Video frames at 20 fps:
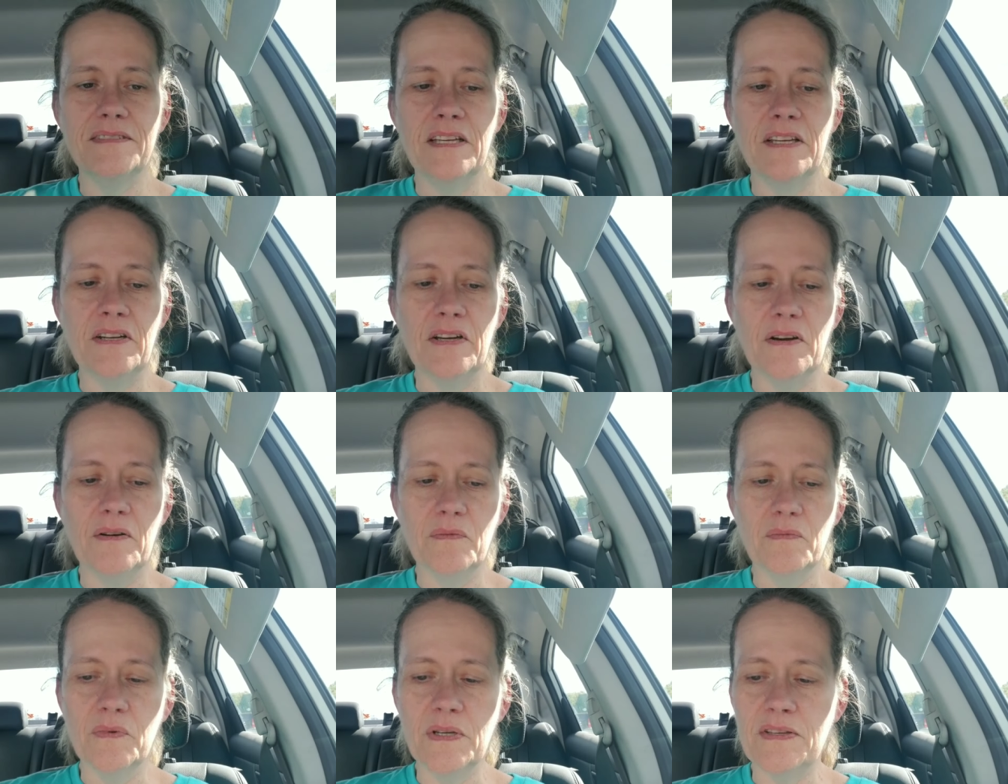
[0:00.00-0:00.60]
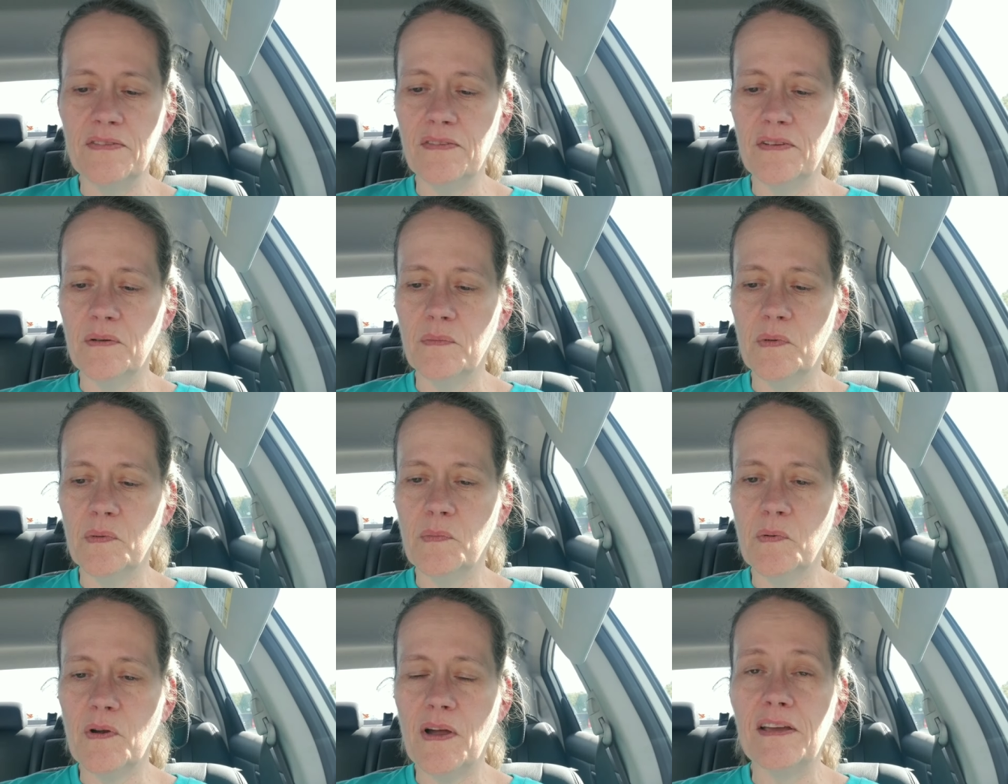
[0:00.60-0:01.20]
you know
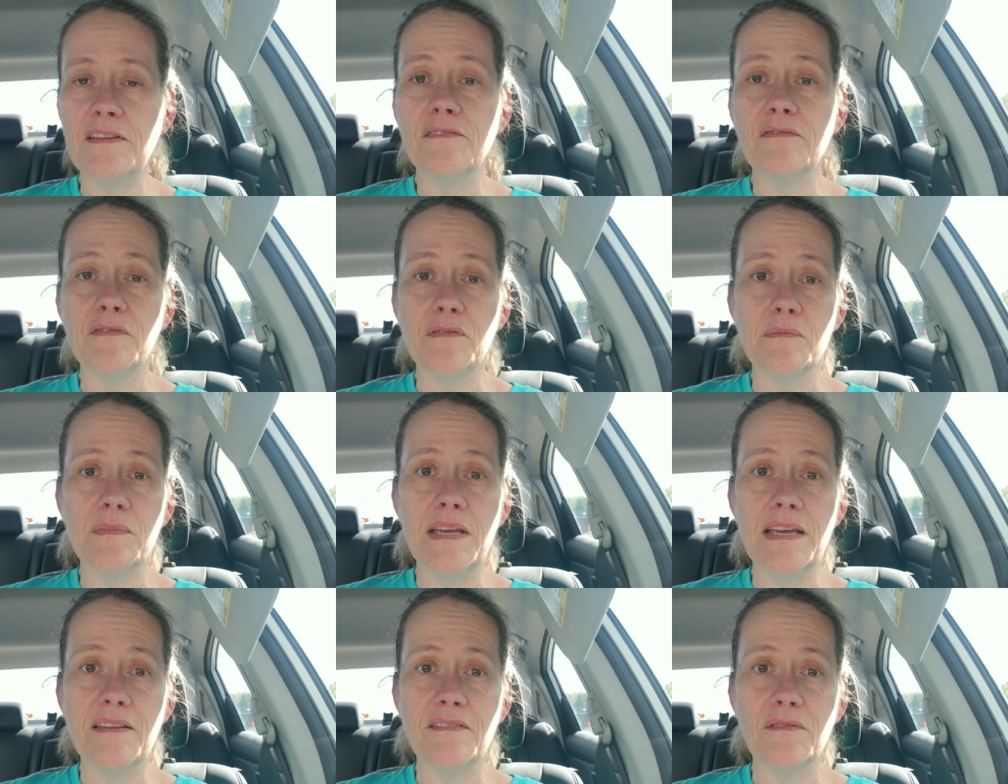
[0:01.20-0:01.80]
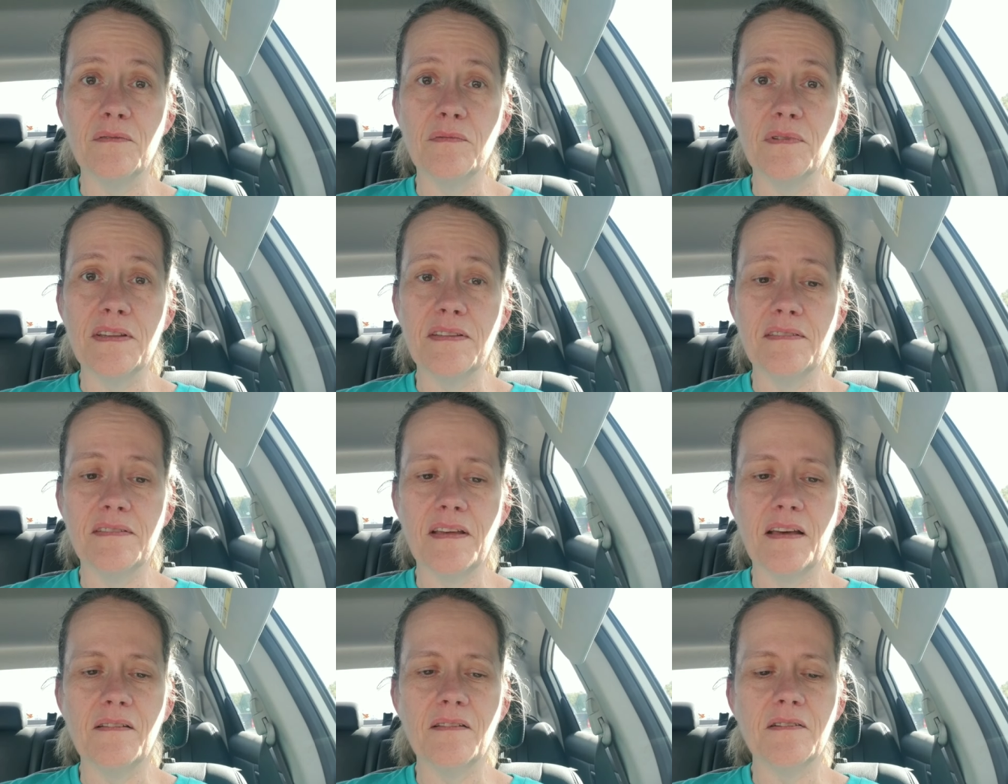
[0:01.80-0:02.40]
reasonable price for me as a
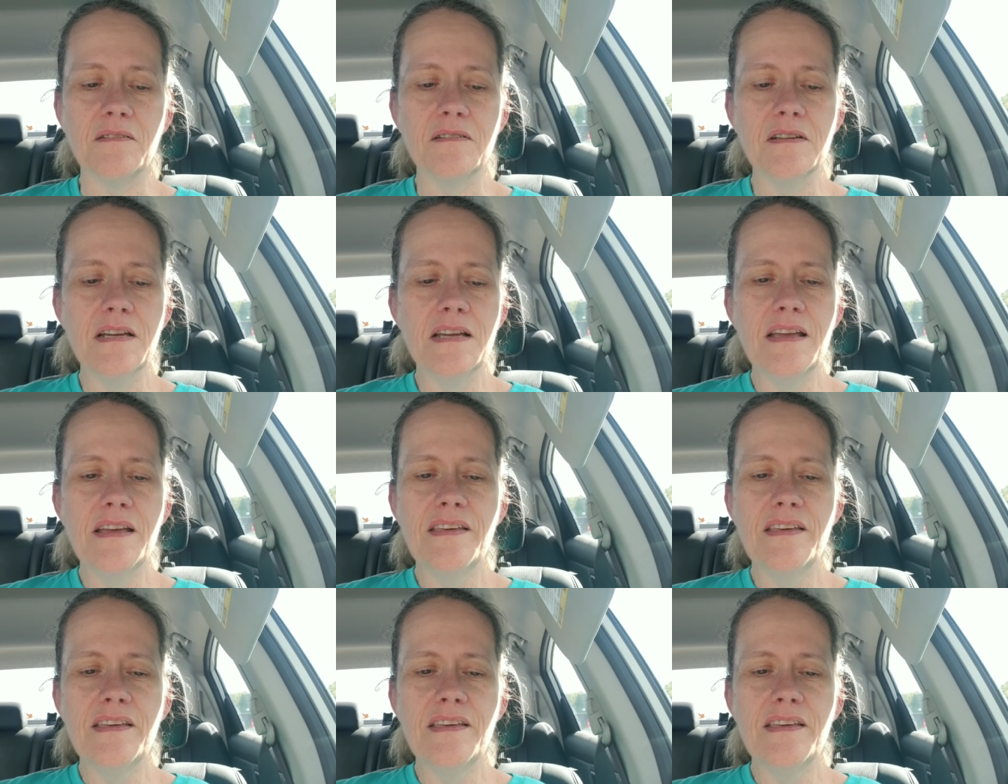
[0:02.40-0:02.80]
reseller.